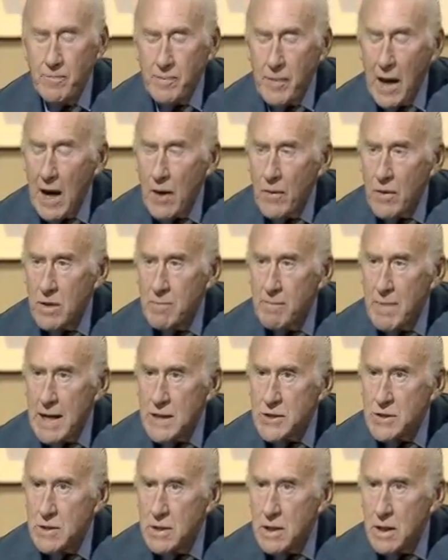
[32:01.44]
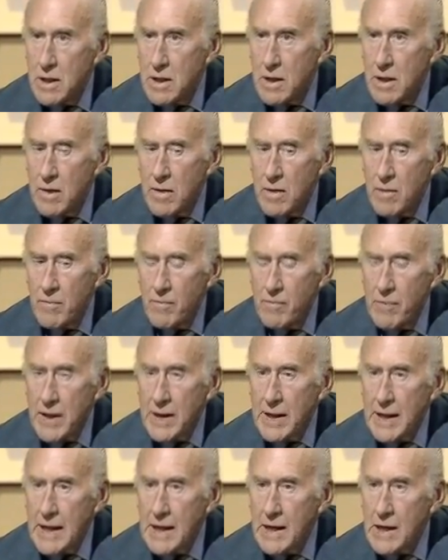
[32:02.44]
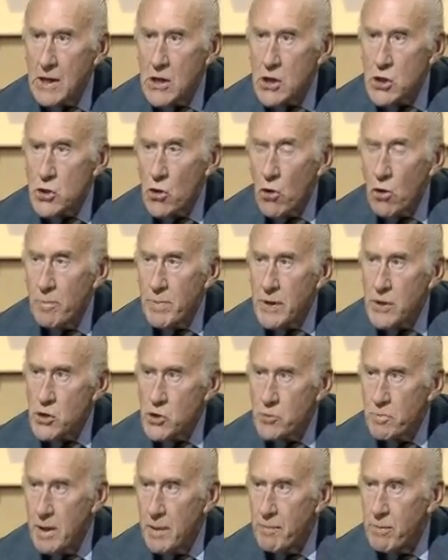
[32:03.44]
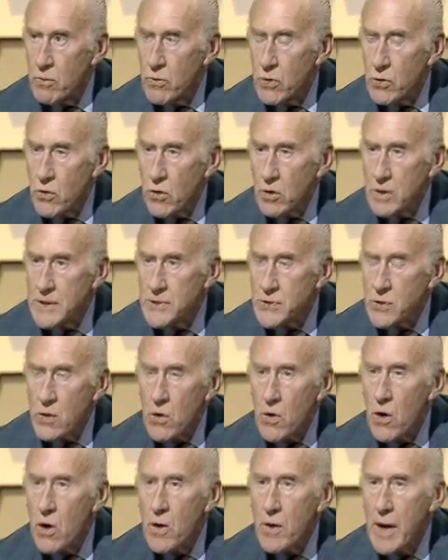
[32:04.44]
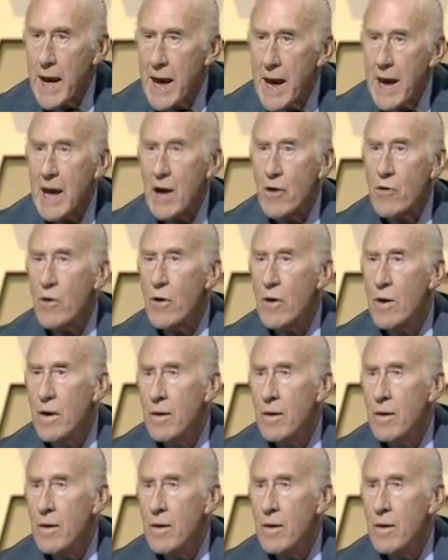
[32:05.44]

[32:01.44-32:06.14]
I would imagine that English or British people would call this cloghead.